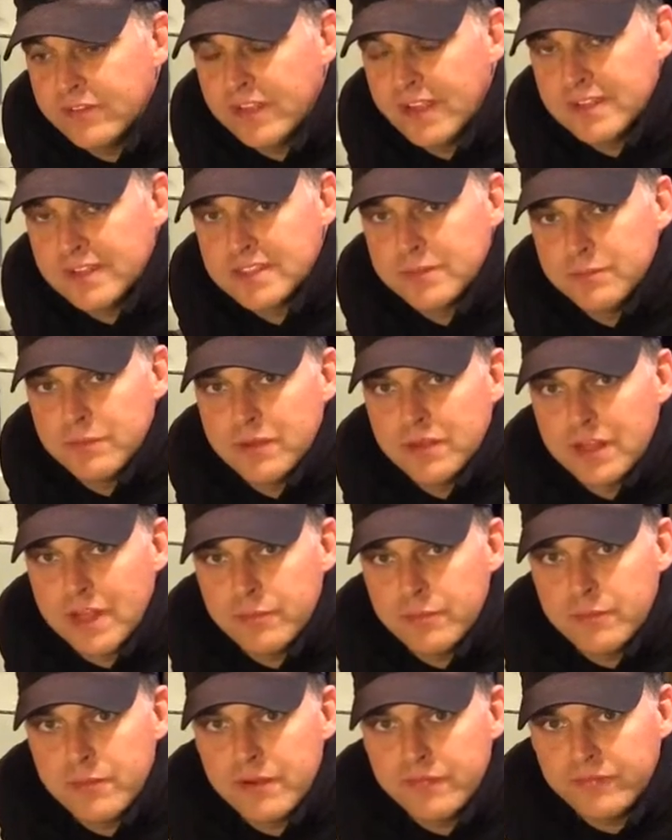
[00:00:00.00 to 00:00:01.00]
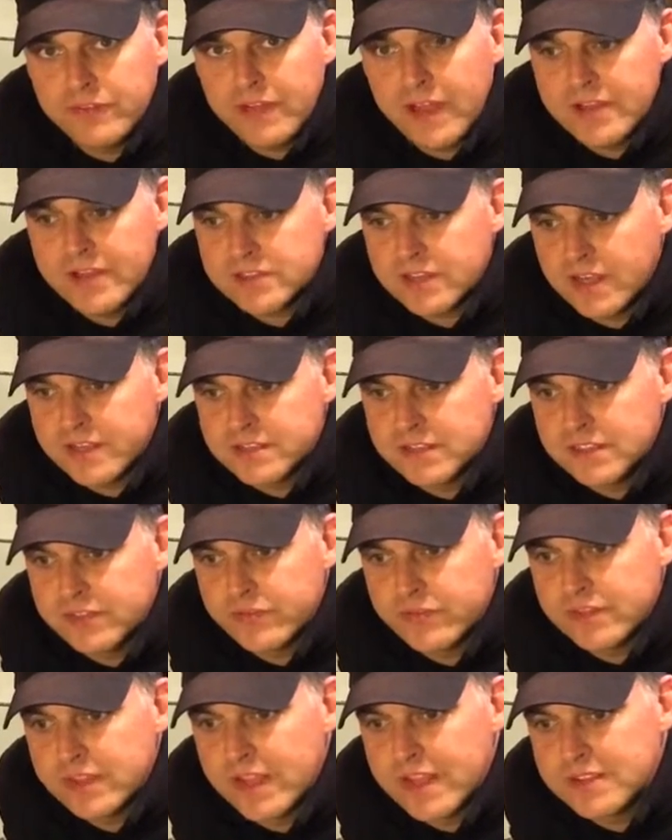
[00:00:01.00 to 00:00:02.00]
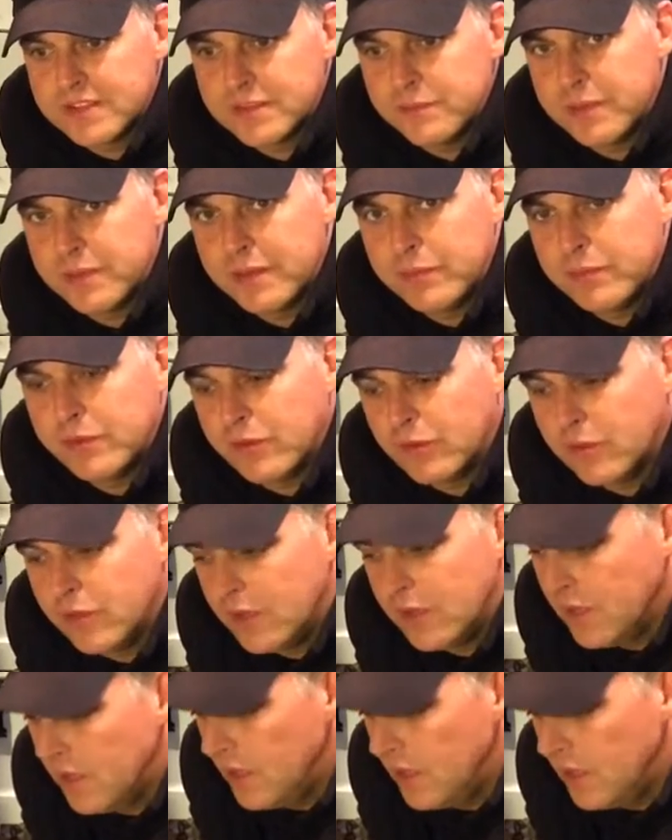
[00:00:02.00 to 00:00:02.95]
like a couple of my flashlights and different things, to be able to